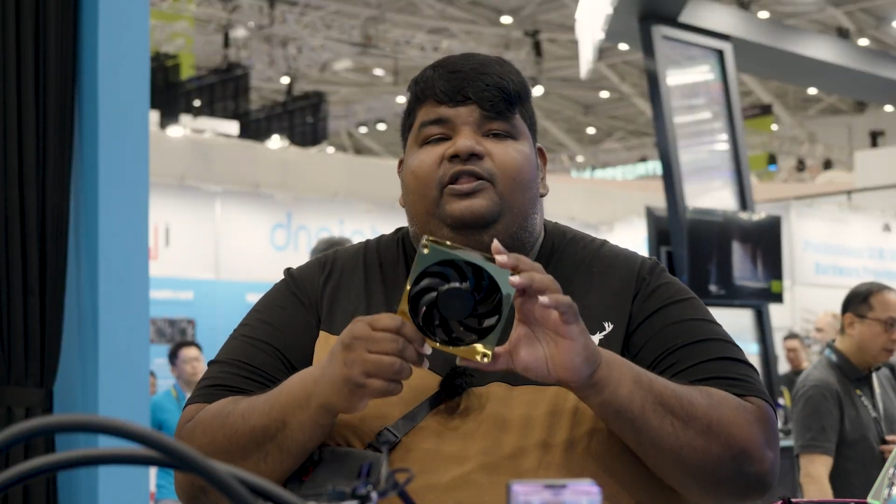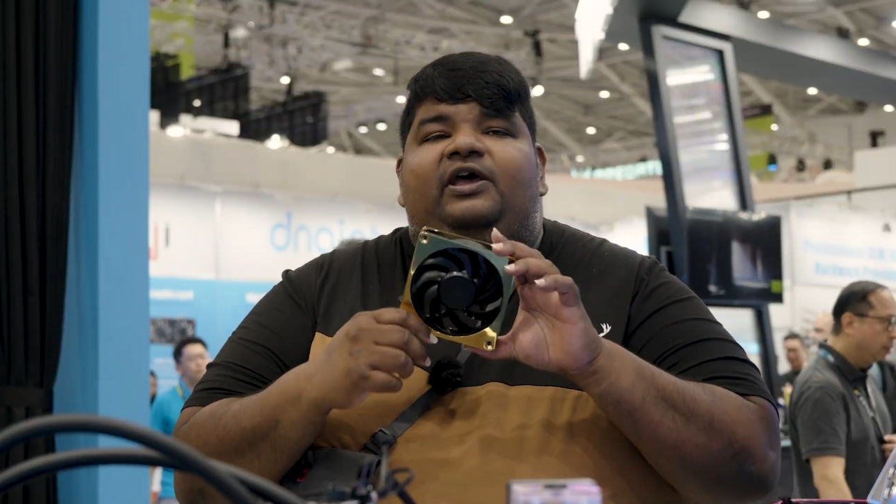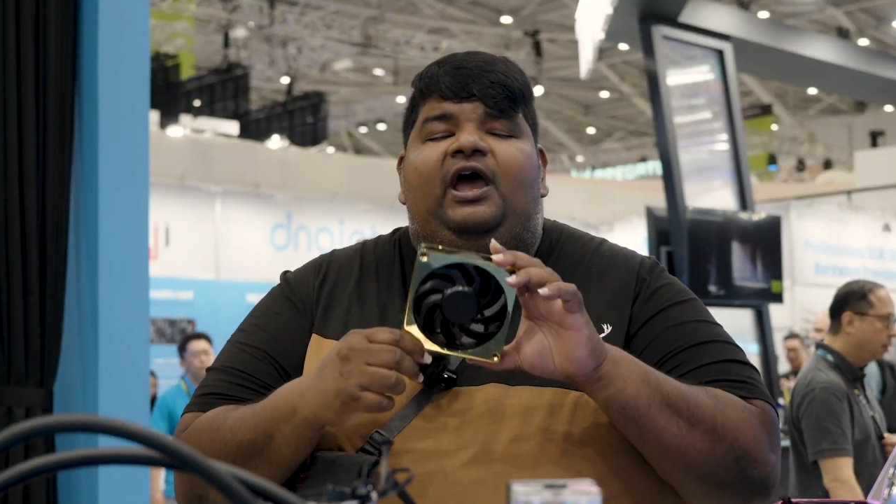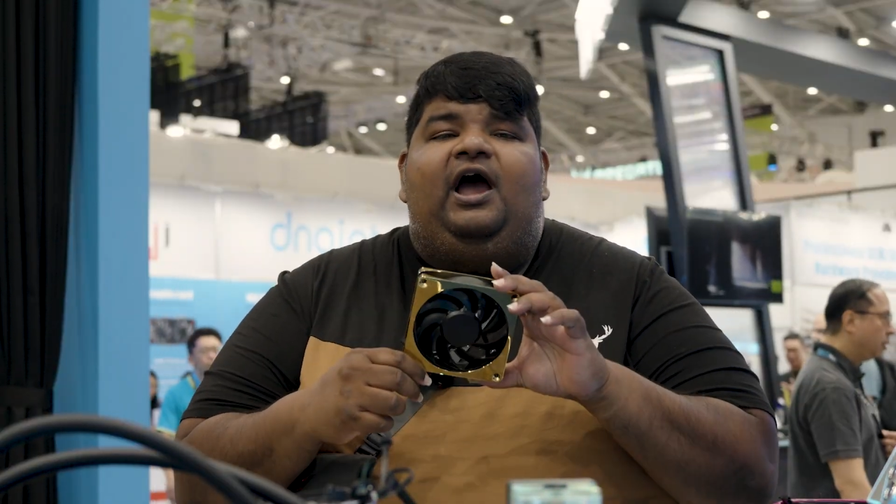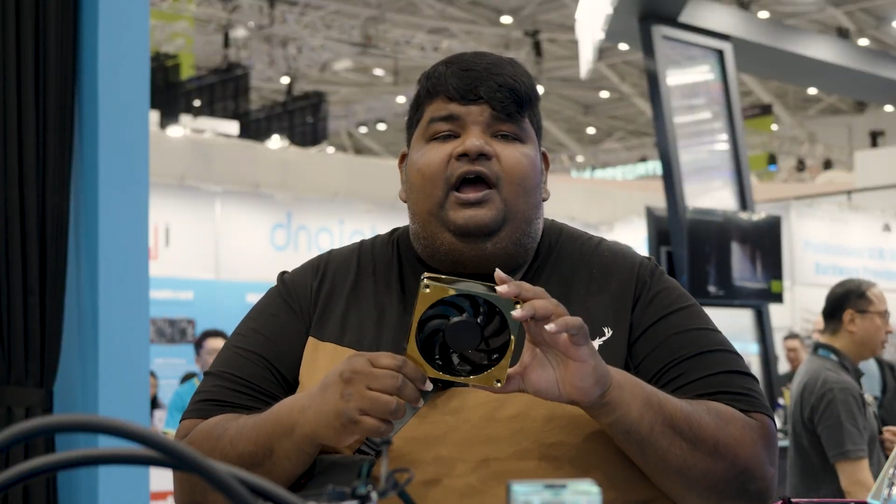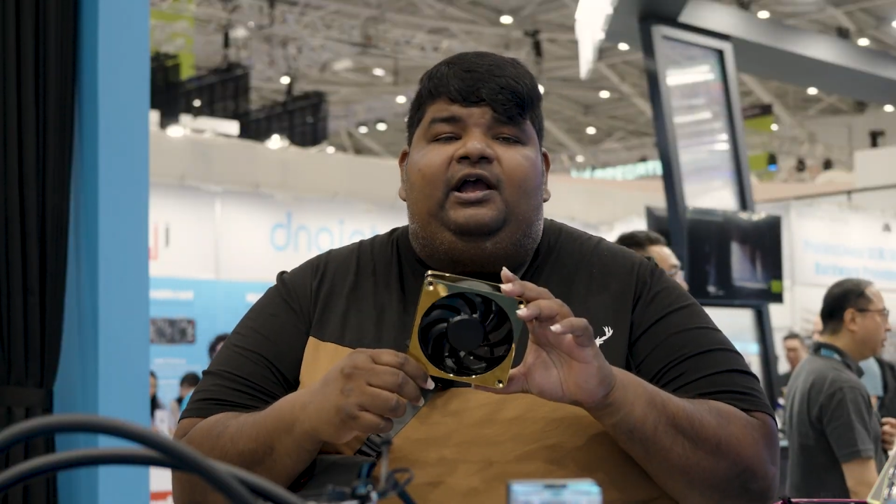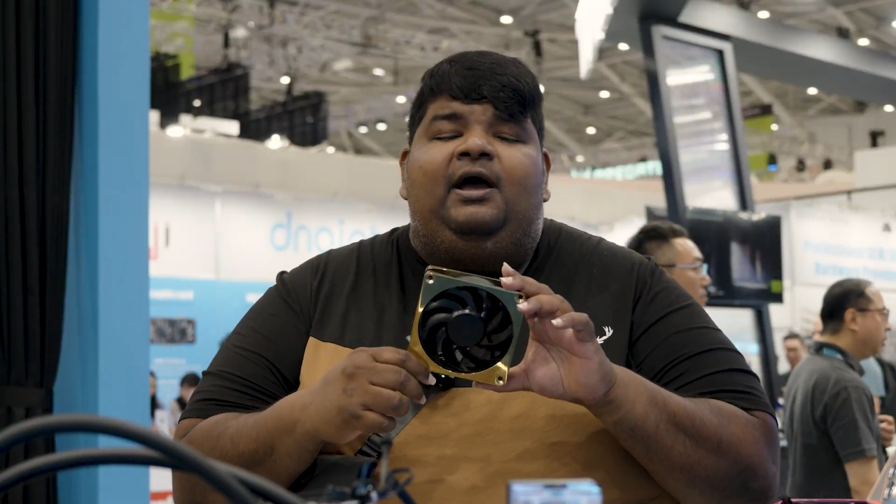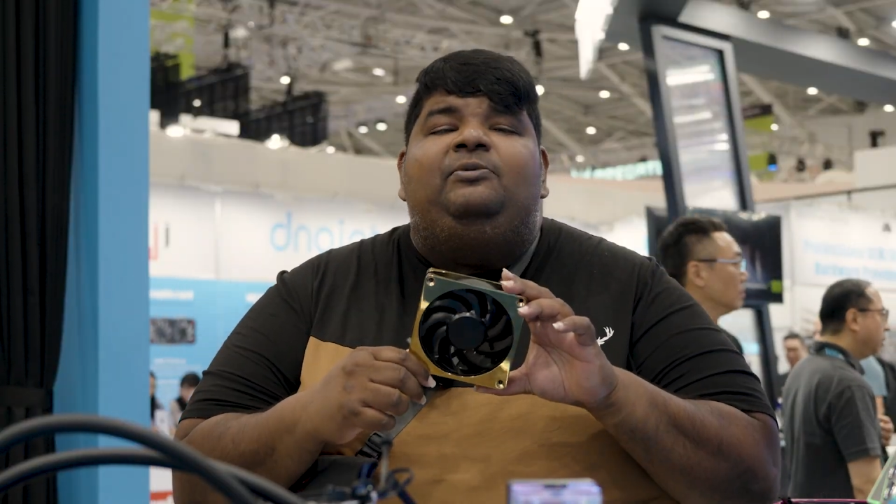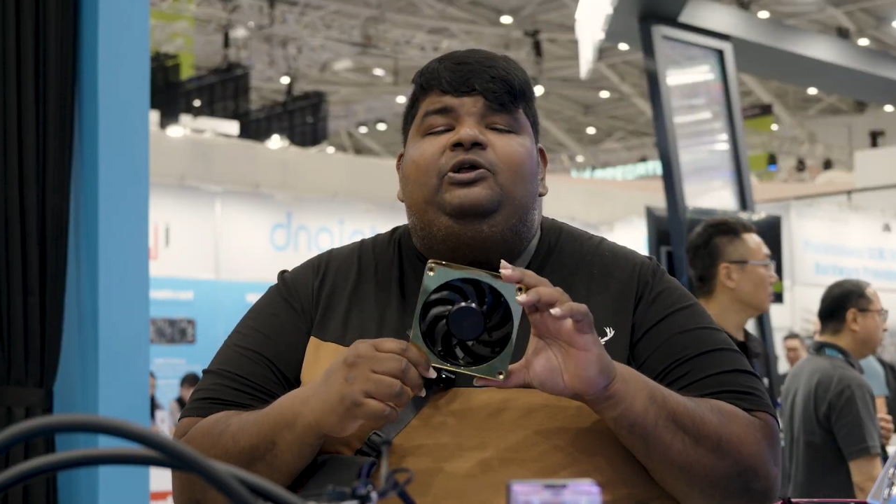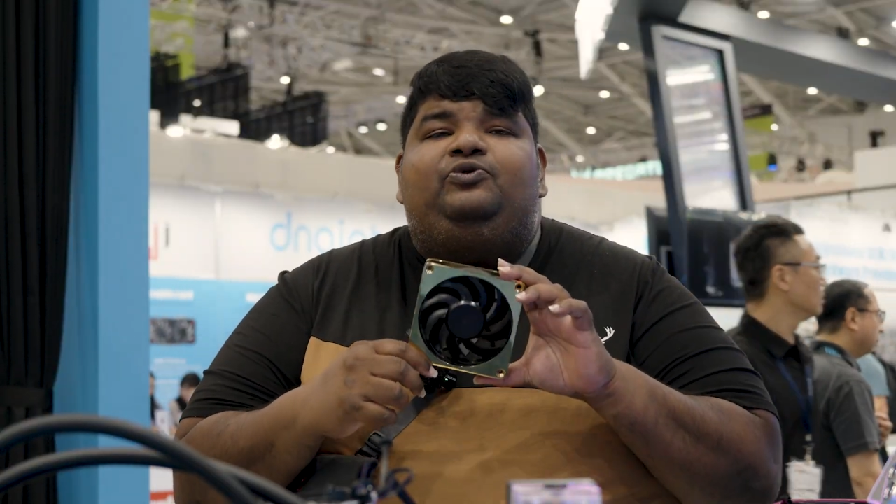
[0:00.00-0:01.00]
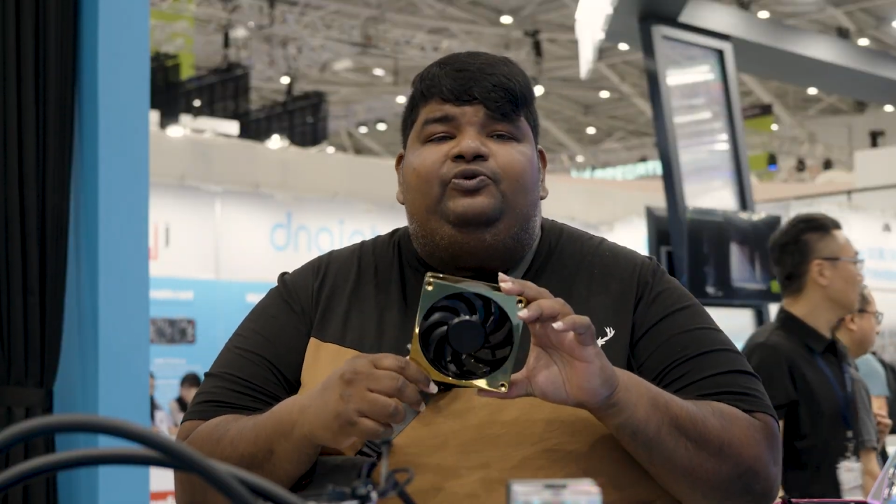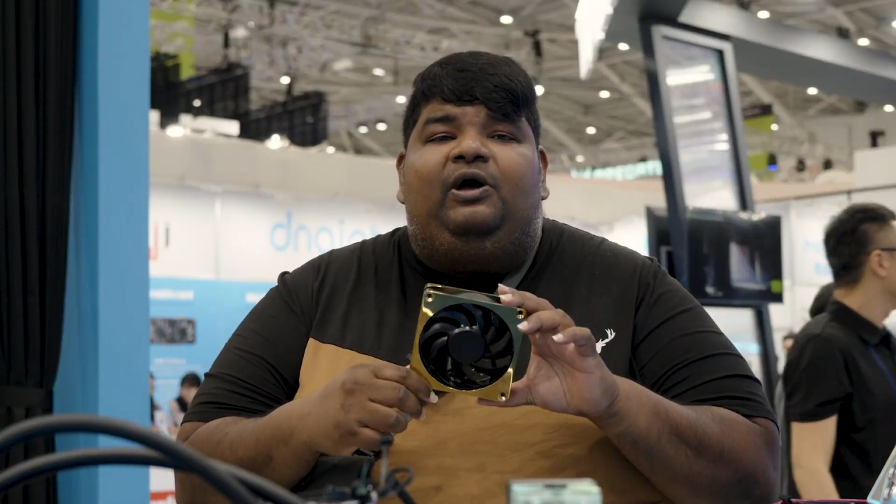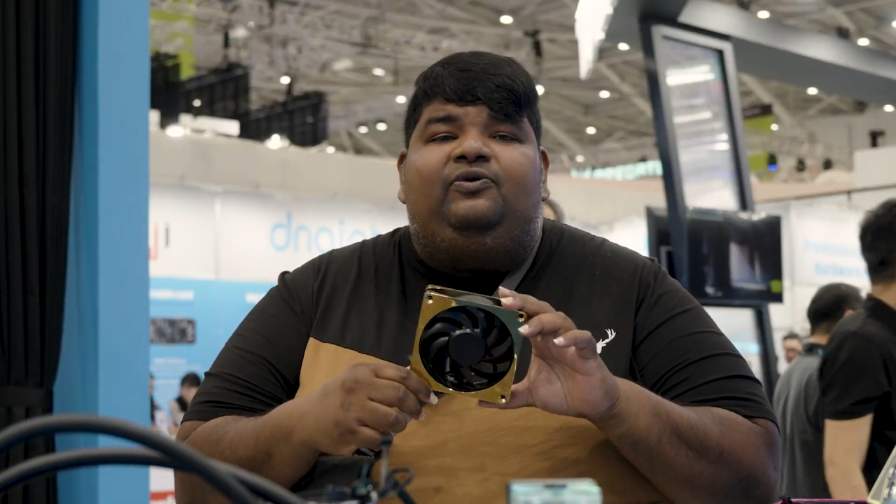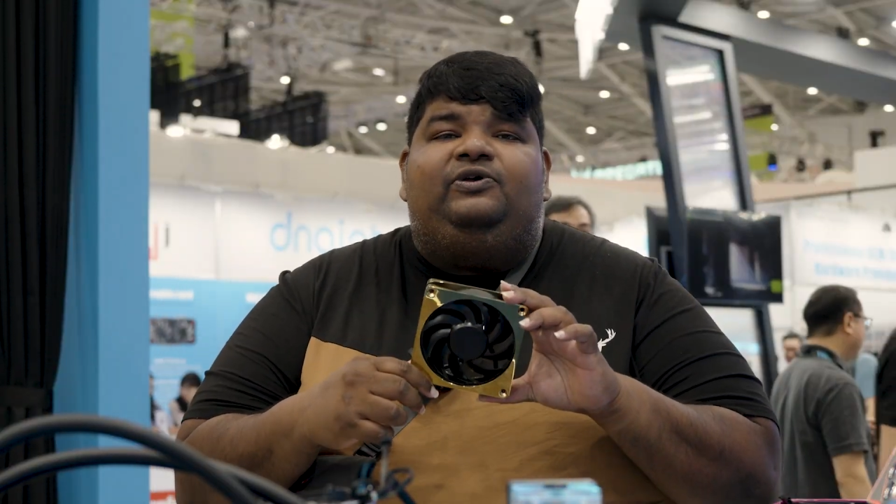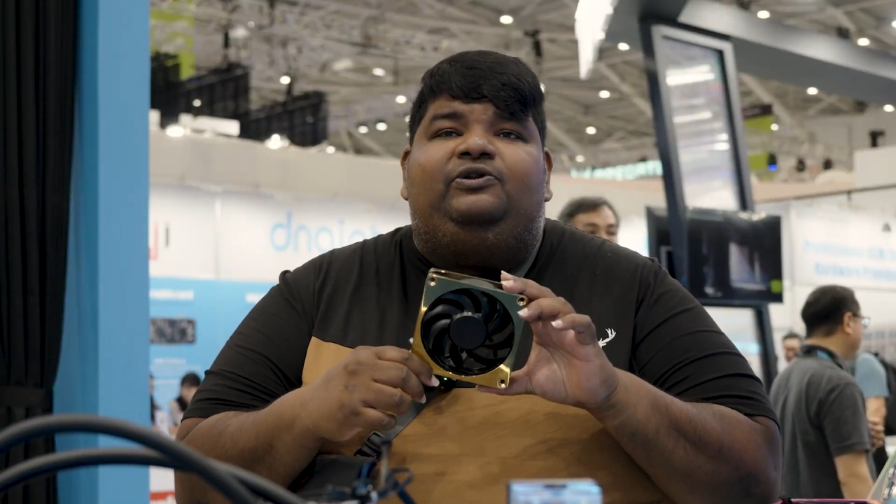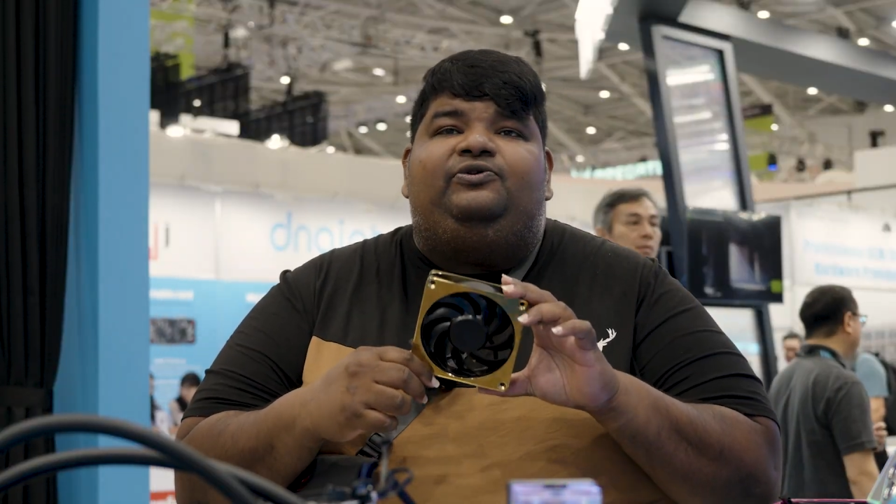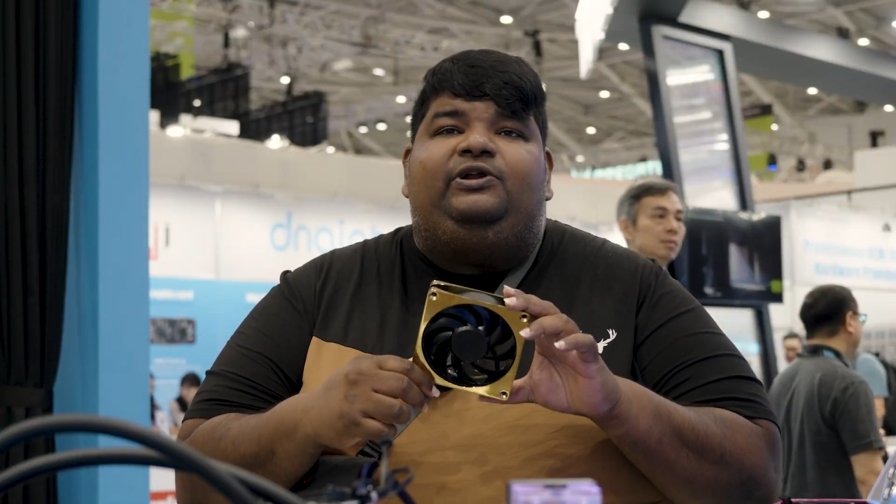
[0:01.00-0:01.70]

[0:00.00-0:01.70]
They come in 2000 to